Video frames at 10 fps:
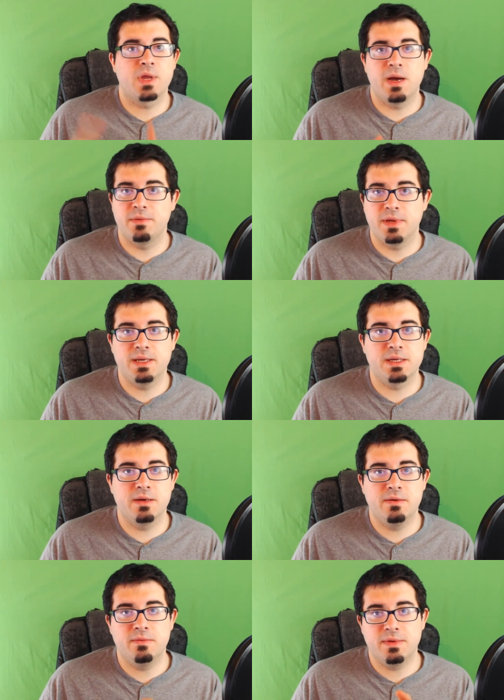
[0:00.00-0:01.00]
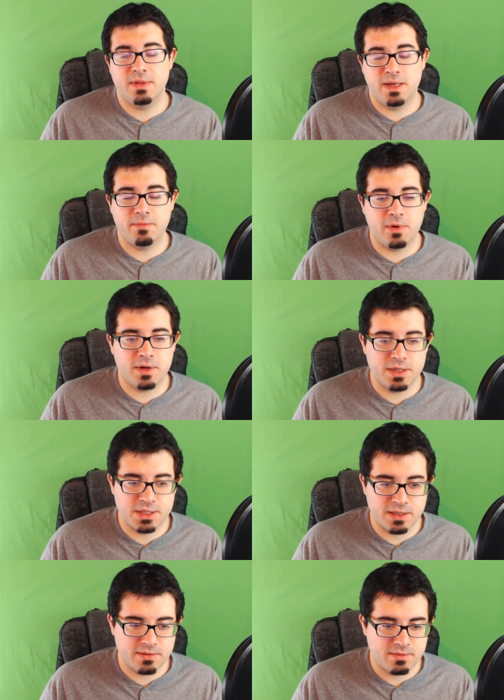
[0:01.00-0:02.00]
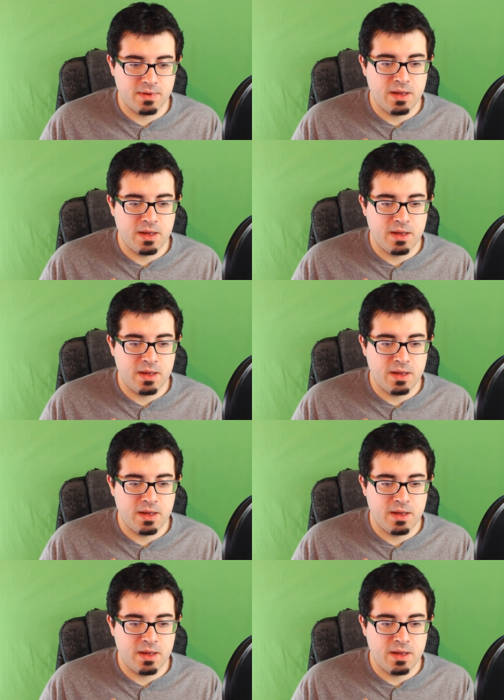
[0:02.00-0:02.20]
couple days ago with the Team Rocket channel.